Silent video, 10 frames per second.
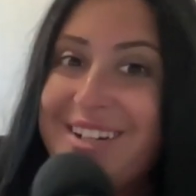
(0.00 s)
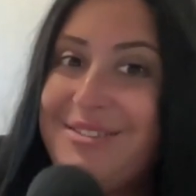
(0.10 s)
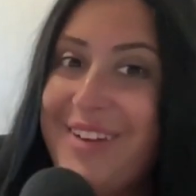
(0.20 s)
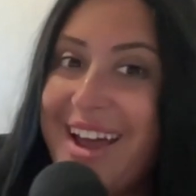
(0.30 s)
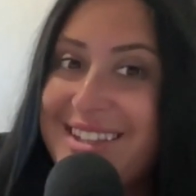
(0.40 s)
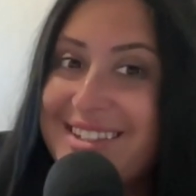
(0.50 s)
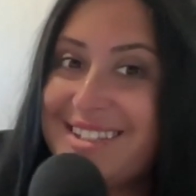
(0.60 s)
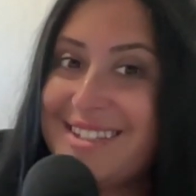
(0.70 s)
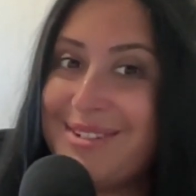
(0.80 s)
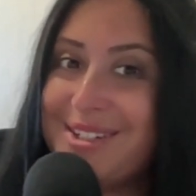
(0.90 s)

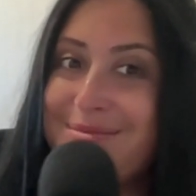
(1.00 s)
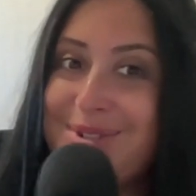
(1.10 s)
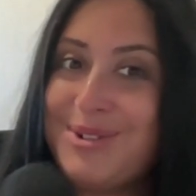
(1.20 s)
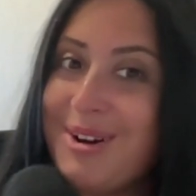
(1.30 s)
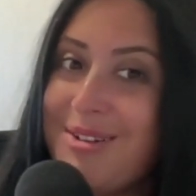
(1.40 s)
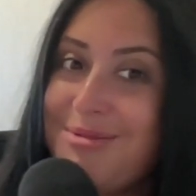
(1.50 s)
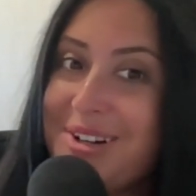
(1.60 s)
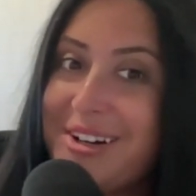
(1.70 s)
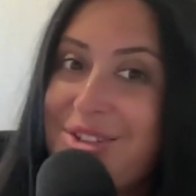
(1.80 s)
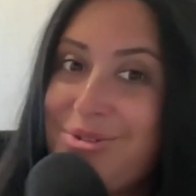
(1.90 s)
fans, which I'm sure are
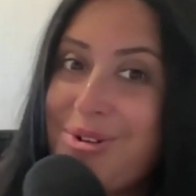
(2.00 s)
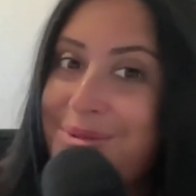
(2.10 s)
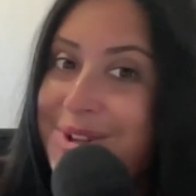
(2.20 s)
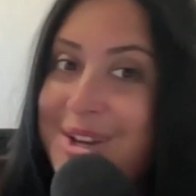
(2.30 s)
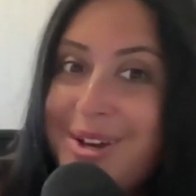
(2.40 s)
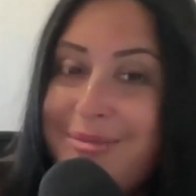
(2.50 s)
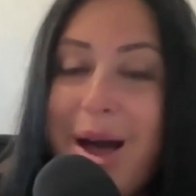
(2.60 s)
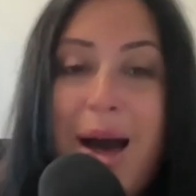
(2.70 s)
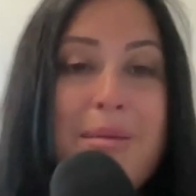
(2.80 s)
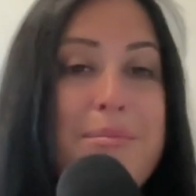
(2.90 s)
really thrilled with him.
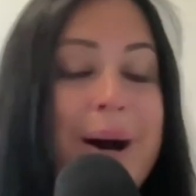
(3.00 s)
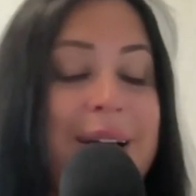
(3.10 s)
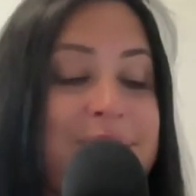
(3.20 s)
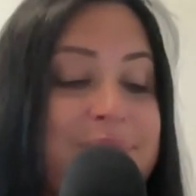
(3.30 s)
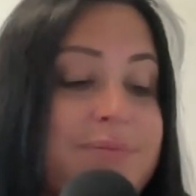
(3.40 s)
But,